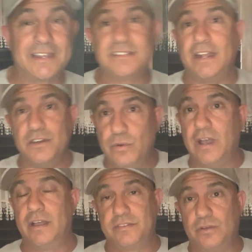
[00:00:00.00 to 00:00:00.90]
I said, I
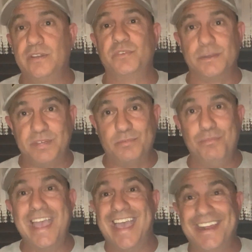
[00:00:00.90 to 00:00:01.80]
told you I'm gonna get people
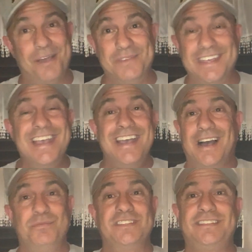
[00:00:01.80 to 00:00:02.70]
mad at me.
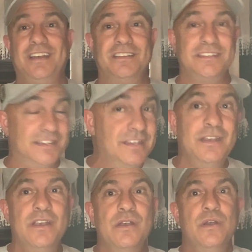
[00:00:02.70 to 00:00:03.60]
I'm just telling you
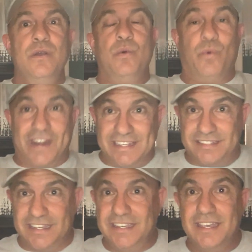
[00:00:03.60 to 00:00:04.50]
what I
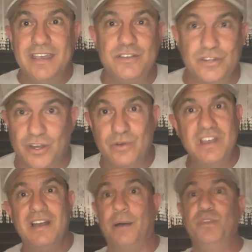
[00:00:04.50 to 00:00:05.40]
see.
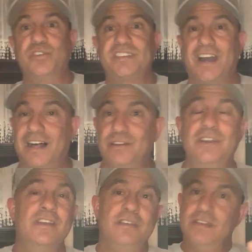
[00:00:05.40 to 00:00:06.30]
I'm no scholar,
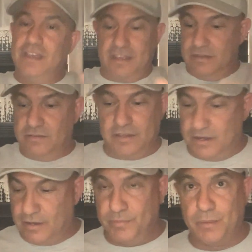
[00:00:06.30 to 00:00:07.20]
and
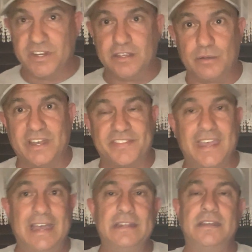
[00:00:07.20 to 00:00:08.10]
I'm gonna hear about
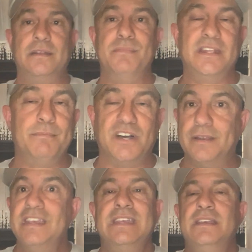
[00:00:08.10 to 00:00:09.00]
that in a minute, but